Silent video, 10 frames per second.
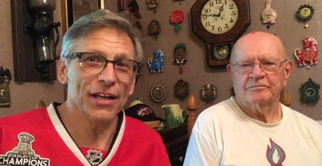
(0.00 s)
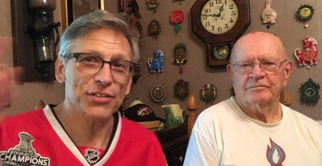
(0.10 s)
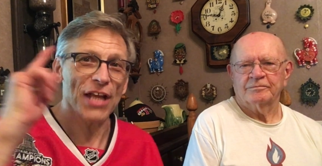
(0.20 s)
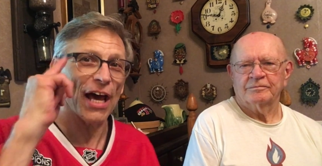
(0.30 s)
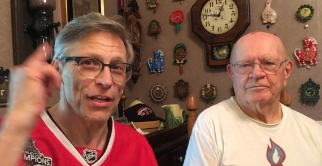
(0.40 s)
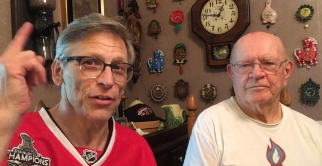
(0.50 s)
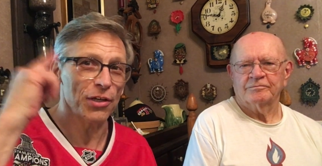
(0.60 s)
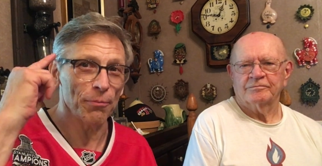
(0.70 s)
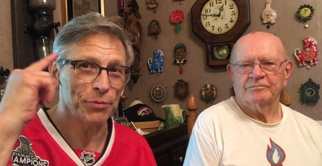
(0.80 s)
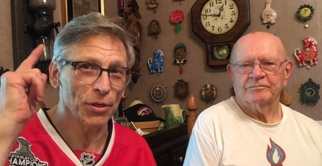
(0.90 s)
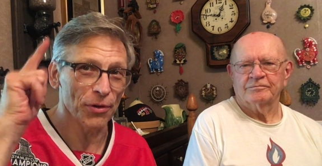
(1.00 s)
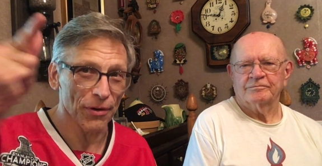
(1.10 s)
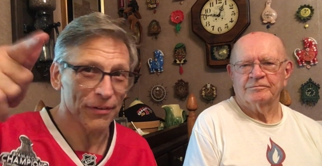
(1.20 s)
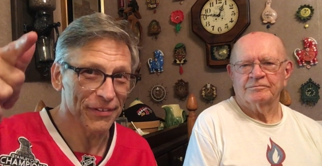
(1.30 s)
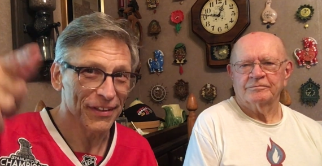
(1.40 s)
Speaker 1: more, a little
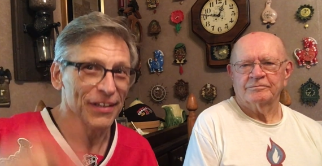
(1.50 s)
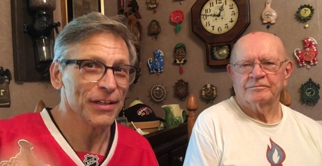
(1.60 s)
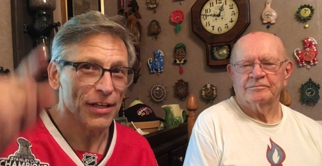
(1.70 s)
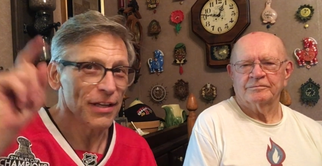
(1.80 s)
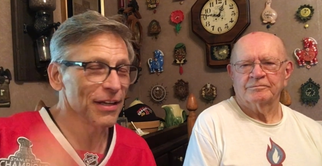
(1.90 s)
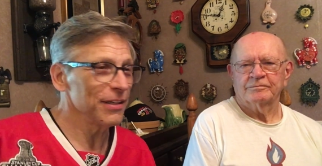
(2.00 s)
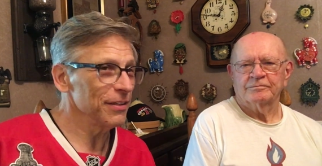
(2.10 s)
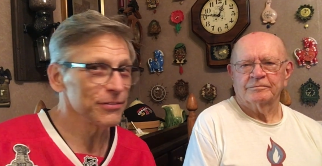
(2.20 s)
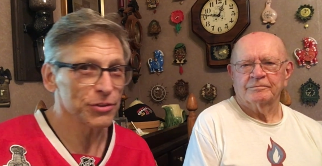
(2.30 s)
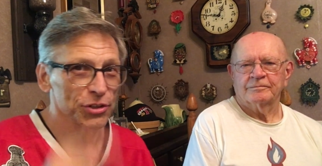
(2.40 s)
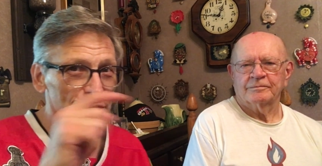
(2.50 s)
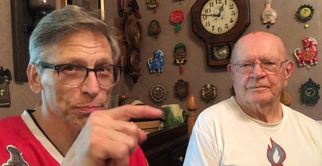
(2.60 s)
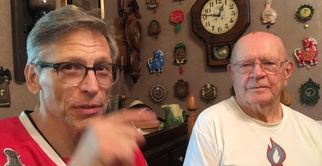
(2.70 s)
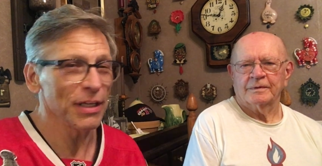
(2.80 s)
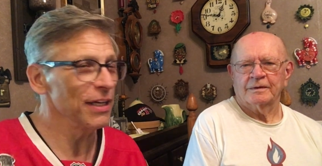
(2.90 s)
give or take, than you
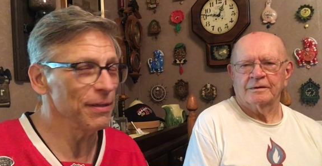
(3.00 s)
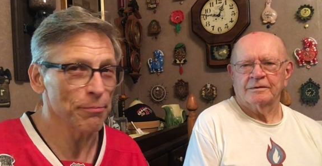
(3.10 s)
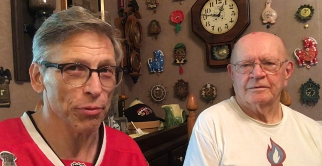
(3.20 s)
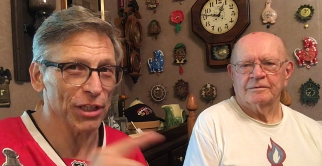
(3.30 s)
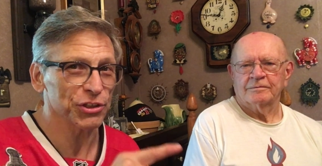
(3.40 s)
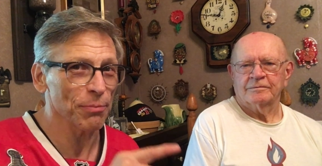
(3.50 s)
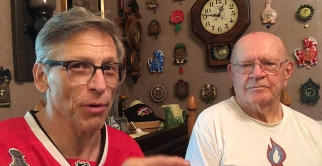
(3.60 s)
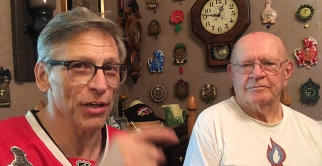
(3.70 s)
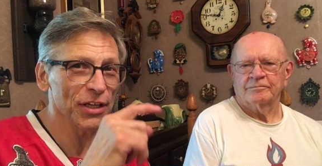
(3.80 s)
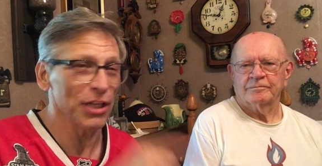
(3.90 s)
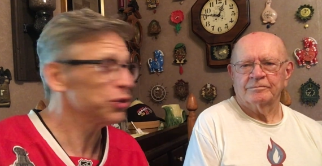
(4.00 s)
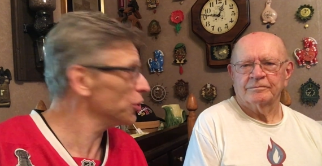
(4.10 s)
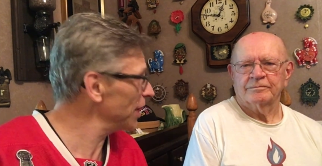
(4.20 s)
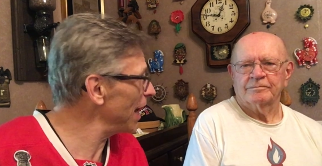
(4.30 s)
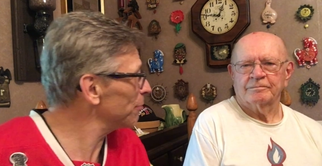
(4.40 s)
usually do. Right